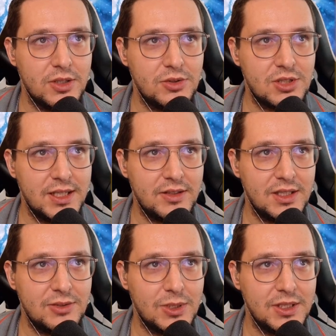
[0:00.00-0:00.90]
select
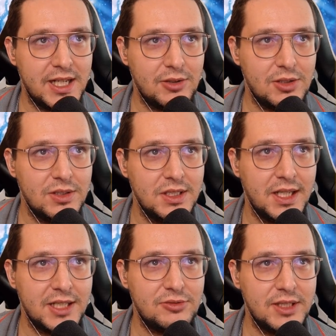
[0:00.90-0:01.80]
this one, the arrow,
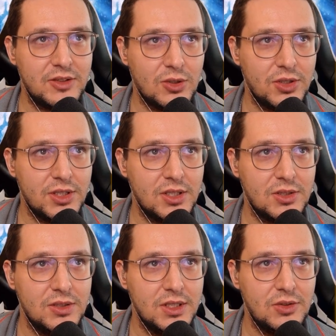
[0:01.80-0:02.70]
extract
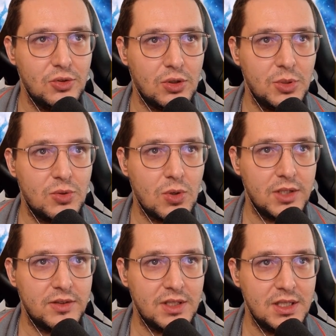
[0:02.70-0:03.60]
audio, normal
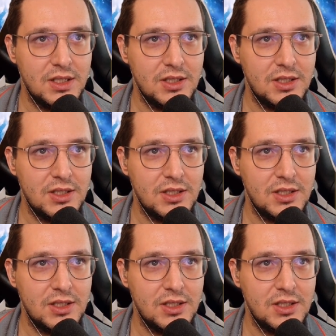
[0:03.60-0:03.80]
quality.